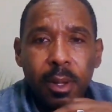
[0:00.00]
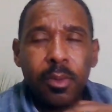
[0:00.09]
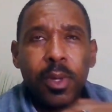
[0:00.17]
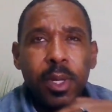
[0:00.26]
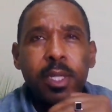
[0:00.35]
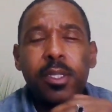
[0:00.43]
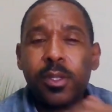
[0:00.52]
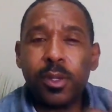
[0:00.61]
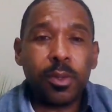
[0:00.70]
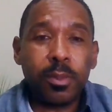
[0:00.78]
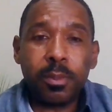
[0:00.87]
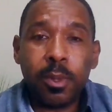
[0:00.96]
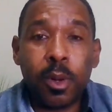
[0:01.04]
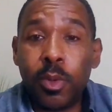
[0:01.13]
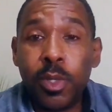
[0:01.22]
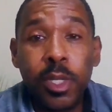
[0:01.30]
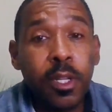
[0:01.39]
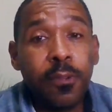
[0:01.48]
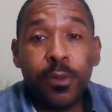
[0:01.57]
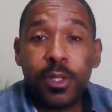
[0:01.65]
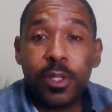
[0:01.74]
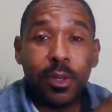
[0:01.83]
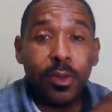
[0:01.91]
All right, so only if
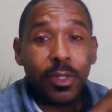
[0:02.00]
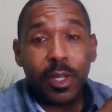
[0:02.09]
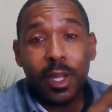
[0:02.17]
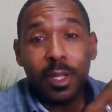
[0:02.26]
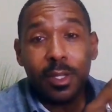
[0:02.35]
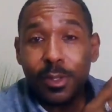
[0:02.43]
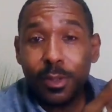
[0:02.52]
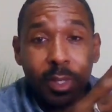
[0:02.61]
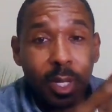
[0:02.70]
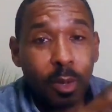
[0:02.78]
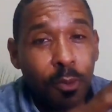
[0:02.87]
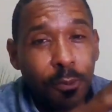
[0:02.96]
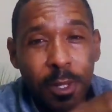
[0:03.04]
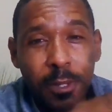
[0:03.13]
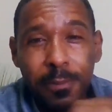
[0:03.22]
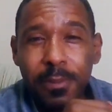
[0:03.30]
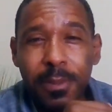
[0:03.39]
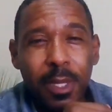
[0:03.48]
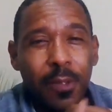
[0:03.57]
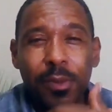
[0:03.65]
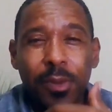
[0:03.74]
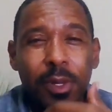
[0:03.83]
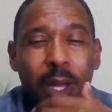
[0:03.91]
you're serious, guys. Don't get with me
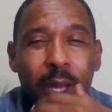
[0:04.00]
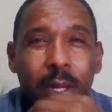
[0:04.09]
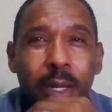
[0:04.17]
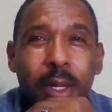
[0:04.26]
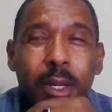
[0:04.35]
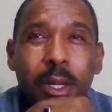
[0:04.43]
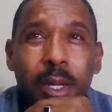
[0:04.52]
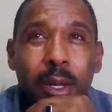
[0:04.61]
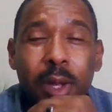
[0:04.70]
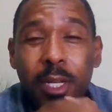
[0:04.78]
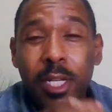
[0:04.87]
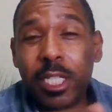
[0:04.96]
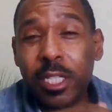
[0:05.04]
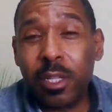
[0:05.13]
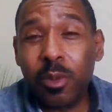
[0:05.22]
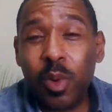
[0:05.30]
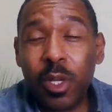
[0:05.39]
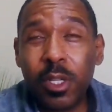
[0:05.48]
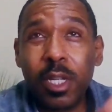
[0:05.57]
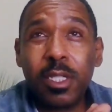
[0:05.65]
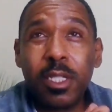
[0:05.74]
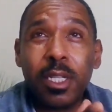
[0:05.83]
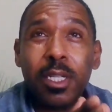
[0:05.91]
if you're not. All right, this is the one
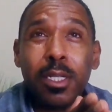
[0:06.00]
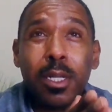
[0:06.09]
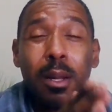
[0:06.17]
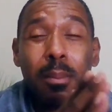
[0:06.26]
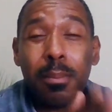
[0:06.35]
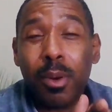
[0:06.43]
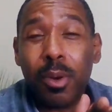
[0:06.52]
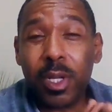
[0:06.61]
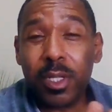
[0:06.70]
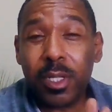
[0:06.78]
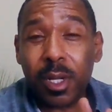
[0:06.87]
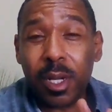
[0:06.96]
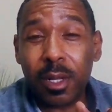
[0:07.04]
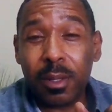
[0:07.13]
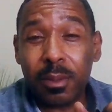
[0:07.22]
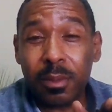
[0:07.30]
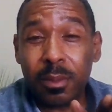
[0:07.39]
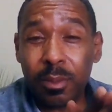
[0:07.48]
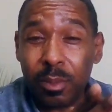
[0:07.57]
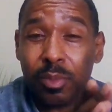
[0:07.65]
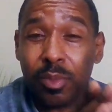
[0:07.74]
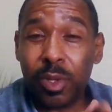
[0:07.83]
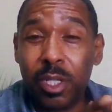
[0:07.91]
that's in Bogota.
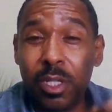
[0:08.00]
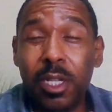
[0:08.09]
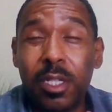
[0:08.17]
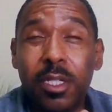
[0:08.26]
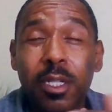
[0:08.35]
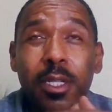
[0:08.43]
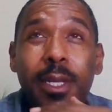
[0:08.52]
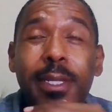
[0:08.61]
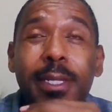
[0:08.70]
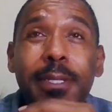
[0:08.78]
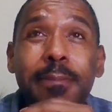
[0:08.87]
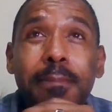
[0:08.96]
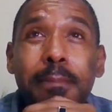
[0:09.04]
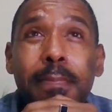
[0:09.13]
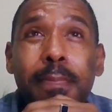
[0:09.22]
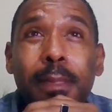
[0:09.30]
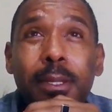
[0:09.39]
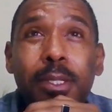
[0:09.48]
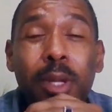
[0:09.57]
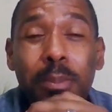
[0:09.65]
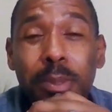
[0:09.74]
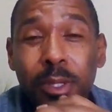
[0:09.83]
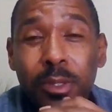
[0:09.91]
Really nice young lady. So
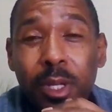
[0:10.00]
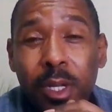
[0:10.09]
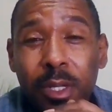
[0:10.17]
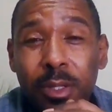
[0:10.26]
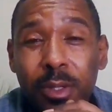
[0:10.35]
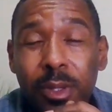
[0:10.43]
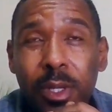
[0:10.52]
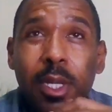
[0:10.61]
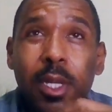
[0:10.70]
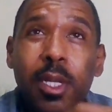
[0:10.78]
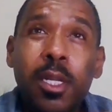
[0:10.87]
I'm still talking to her.